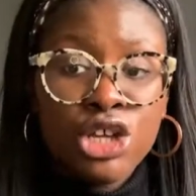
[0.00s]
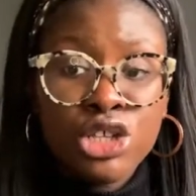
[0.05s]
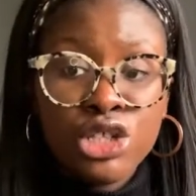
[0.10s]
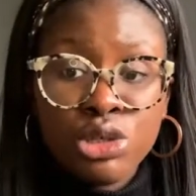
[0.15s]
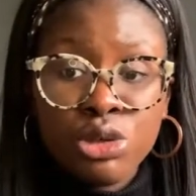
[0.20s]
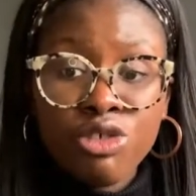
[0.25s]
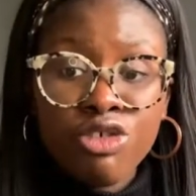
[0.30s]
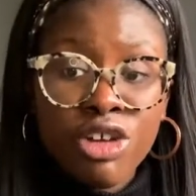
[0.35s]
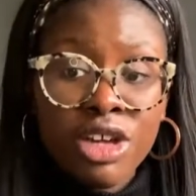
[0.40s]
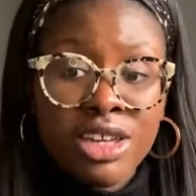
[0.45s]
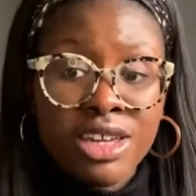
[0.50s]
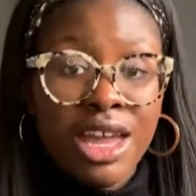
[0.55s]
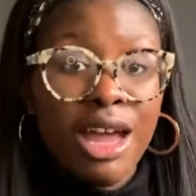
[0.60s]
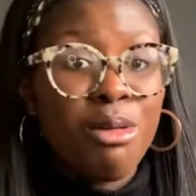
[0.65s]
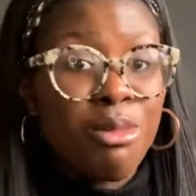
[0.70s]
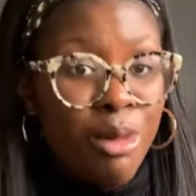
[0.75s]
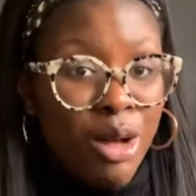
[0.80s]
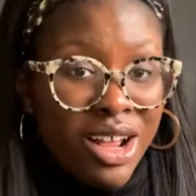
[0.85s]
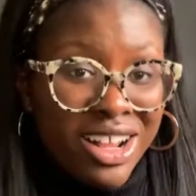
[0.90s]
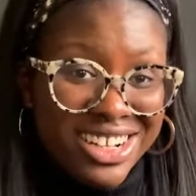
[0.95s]
So if I
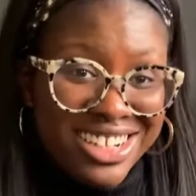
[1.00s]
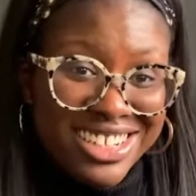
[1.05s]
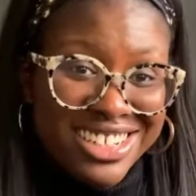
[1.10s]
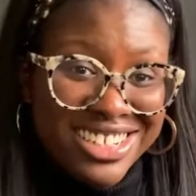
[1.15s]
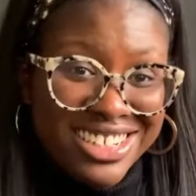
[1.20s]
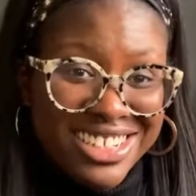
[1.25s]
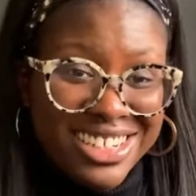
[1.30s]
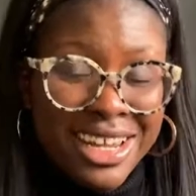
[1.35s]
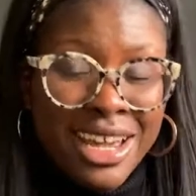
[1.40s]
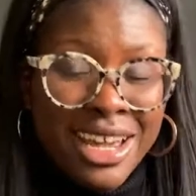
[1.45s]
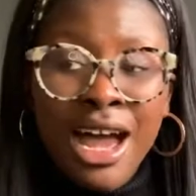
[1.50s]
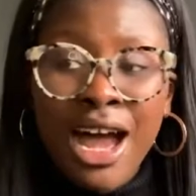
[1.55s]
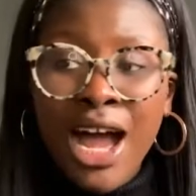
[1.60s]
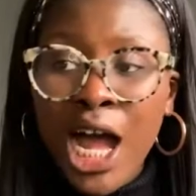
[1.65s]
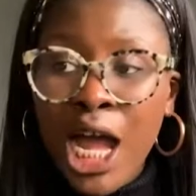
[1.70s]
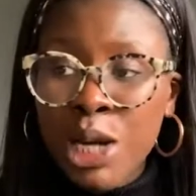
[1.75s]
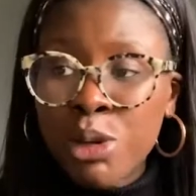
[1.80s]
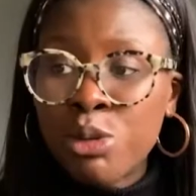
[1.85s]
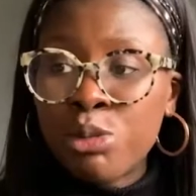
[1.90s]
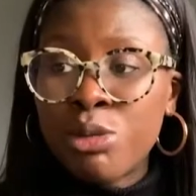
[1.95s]
get one,
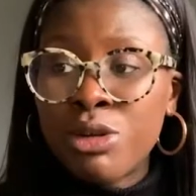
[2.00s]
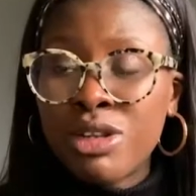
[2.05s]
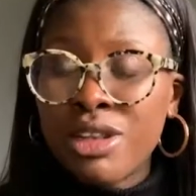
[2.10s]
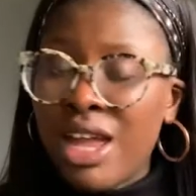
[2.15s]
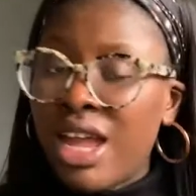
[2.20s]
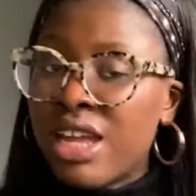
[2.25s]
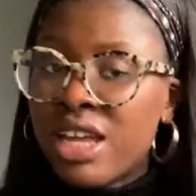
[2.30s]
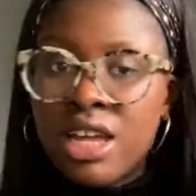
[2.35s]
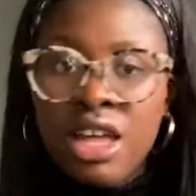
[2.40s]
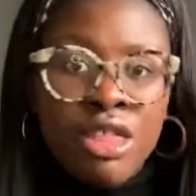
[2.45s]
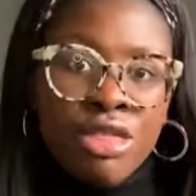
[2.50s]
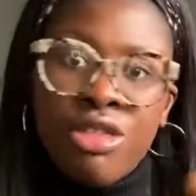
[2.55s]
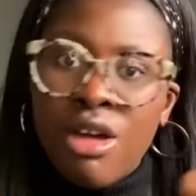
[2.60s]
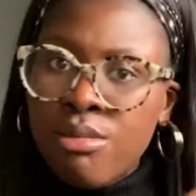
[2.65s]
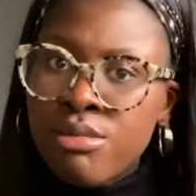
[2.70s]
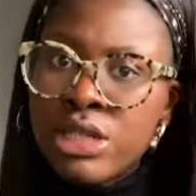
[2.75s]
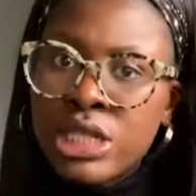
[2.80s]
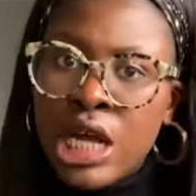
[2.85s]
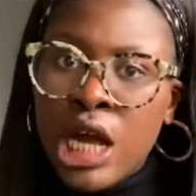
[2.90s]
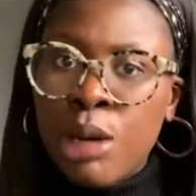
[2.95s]
I will be like,
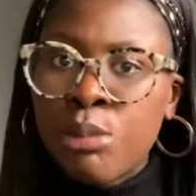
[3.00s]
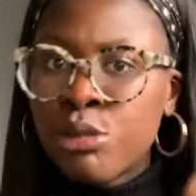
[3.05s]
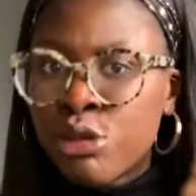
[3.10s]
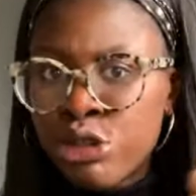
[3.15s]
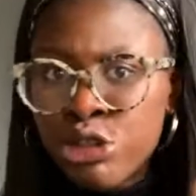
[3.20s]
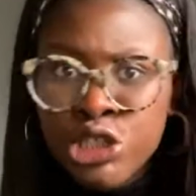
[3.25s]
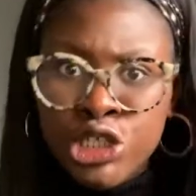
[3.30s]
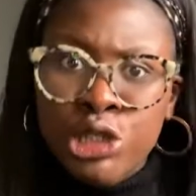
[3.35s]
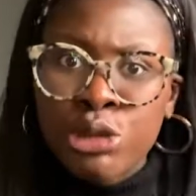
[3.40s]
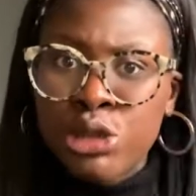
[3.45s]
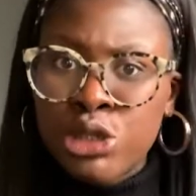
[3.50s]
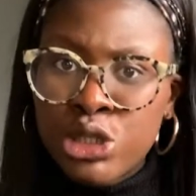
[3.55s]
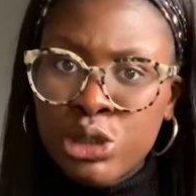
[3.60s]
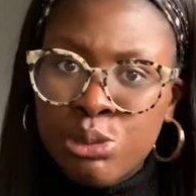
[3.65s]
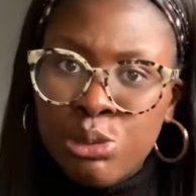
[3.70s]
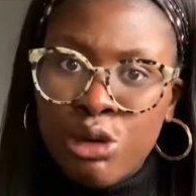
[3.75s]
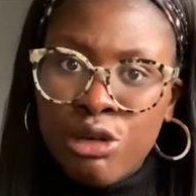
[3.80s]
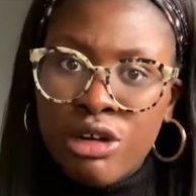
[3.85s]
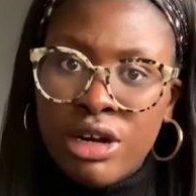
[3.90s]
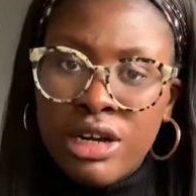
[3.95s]
thumbs up, do it
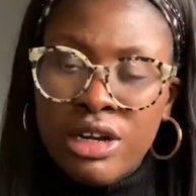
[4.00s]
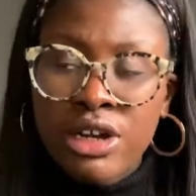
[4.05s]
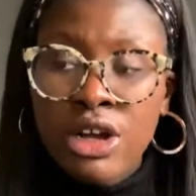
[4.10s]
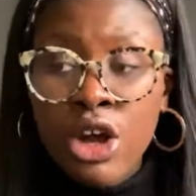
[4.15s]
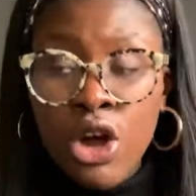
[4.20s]
tomorrow.